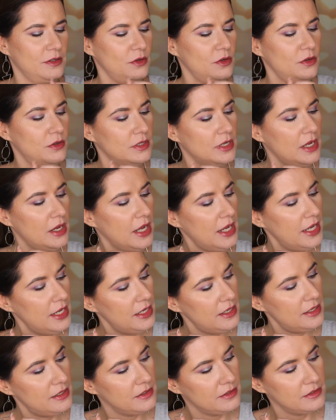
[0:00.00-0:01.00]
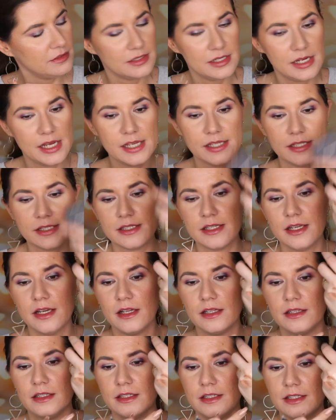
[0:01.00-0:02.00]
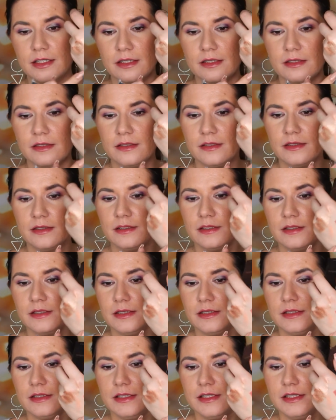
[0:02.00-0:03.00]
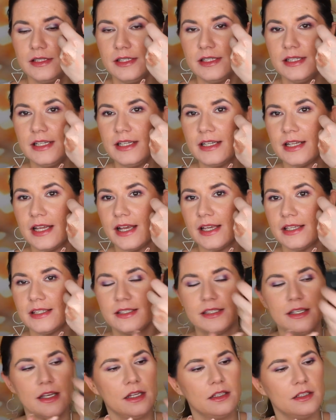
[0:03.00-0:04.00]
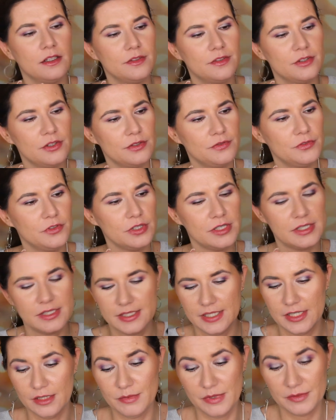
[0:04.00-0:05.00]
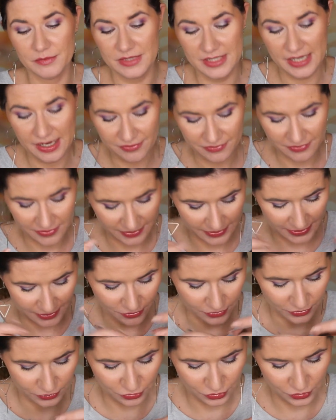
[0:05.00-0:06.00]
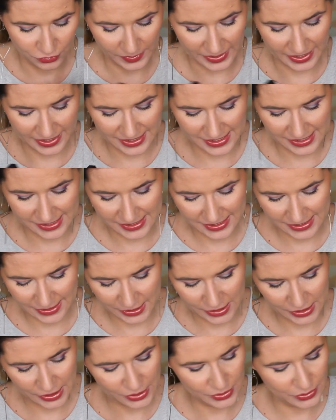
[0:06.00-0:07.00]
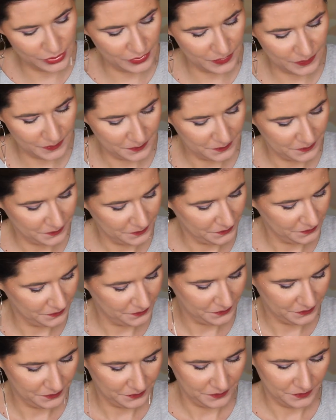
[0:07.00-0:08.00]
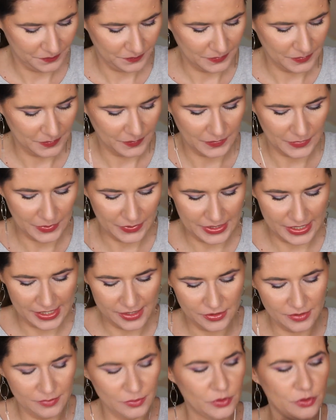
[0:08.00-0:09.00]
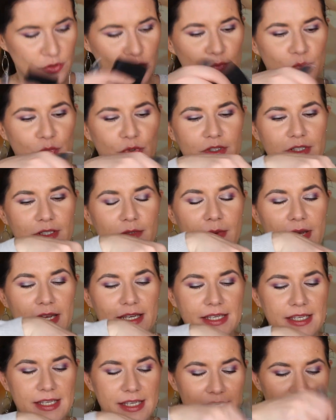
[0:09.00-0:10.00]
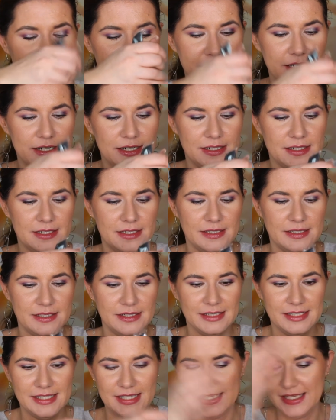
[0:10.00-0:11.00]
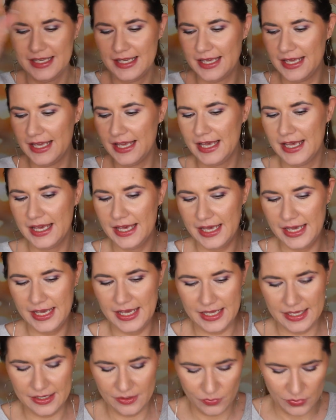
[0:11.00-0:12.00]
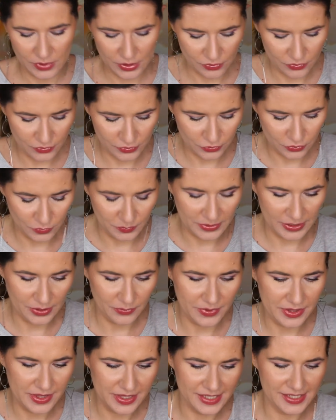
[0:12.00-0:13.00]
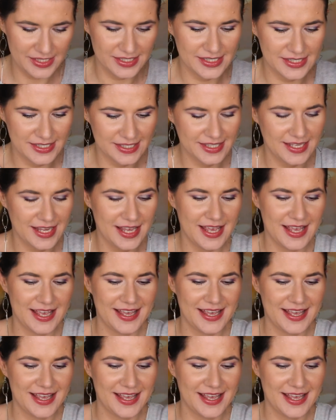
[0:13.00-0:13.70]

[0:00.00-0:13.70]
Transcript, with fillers: Oh, no, nice color. This is a nice color. I don't know if you can see it, but I'm definitely going to try this too. Okay, so I'm going to put it back here. And we are going to play with this.